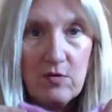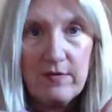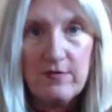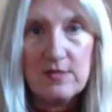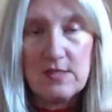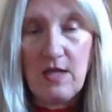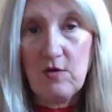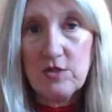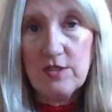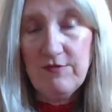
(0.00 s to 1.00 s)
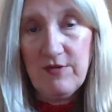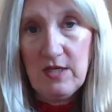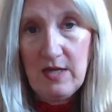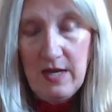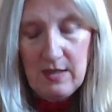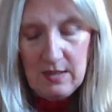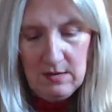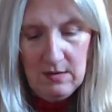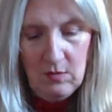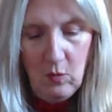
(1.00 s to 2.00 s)
of a slouchy v-neck
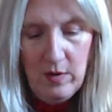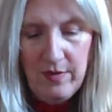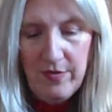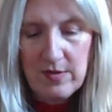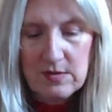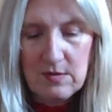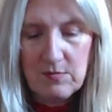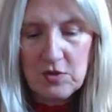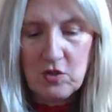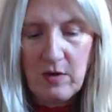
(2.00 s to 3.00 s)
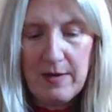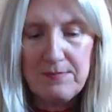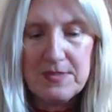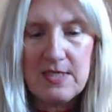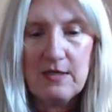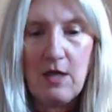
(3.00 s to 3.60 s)
with some stripes and